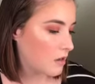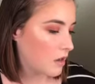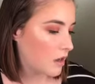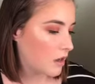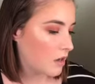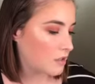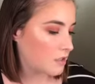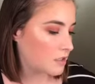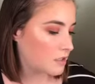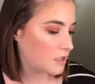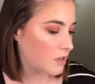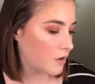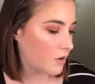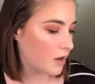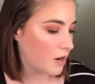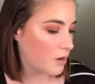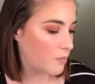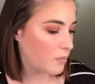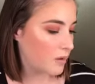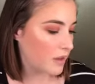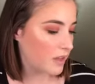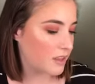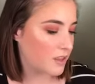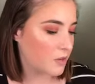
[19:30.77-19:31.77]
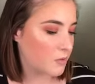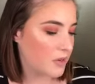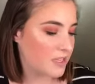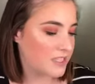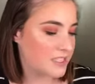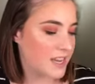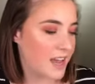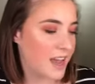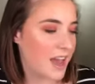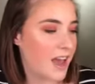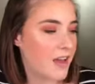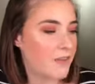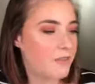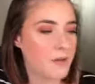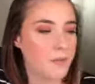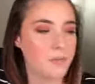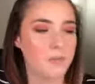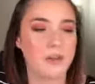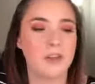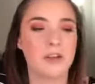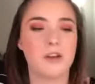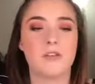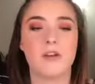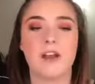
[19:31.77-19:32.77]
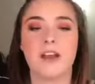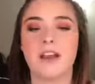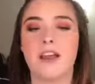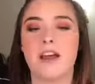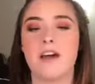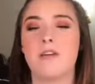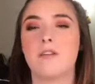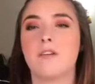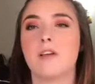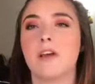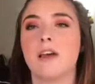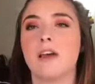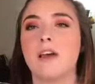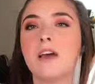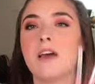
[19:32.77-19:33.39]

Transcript: I'll just go ahead and pick the ones I have up here right now.